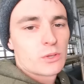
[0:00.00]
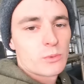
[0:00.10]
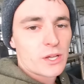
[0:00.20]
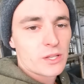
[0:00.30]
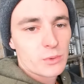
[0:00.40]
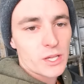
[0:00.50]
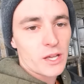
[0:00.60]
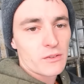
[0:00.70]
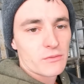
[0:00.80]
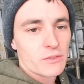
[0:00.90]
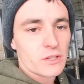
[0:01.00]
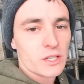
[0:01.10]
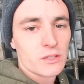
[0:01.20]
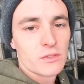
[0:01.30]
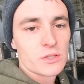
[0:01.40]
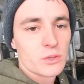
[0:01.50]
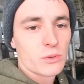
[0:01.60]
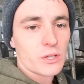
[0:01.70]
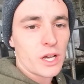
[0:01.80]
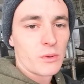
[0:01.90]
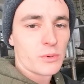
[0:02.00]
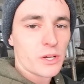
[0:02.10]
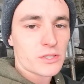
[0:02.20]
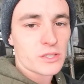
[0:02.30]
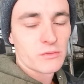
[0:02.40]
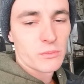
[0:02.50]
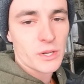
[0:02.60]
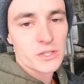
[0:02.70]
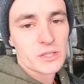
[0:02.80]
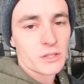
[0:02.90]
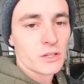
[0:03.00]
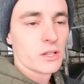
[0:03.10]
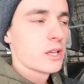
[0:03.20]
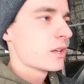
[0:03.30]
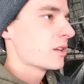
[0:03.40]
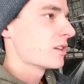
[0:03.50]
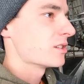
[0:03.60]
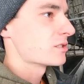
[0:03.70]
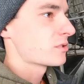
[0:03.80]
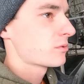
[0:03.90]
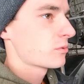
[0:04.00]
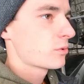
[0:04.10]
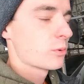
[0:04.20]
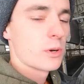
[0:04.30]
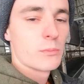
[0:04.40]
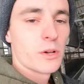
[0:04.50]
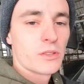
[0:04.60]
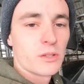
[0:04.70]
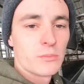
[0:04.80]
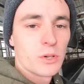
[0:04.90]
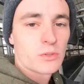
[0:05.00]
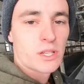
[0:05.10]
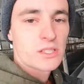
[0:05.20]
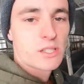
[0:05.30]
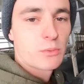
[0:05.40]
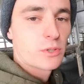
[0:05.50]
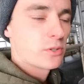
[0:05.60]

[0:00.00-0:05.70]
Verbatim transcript: only way that we have individual cow production information is through a monthly milk test that we